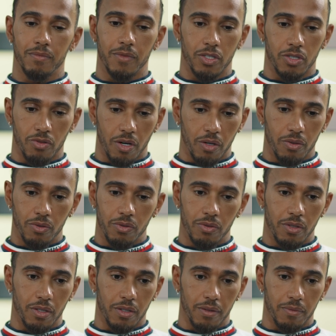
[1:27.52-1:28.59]
the struggle,
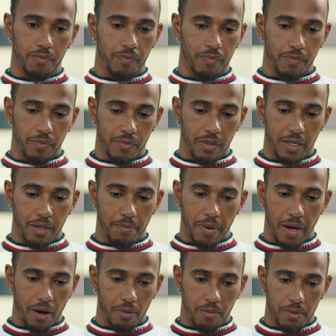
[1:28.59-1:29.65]
the
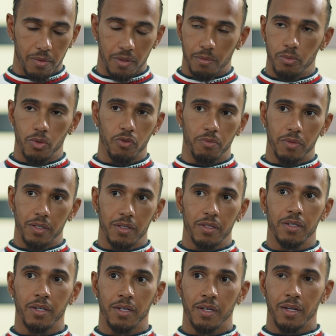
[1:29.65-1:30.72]
empowerment, the movement,
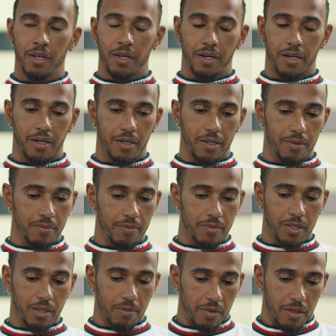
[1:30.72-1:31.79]
mm-hmm.
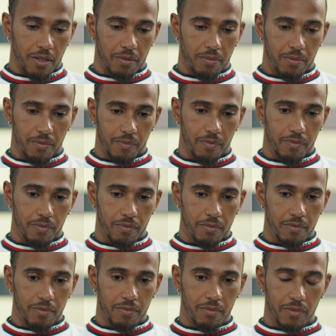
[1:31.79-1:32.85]

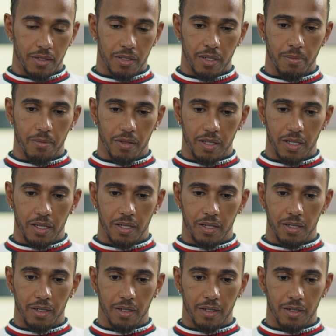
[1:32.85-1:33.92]
some of
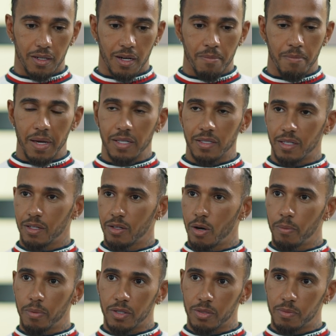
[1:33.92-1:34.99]
the amazing
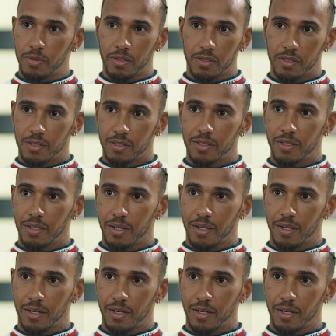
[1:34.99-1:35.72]
accomplishments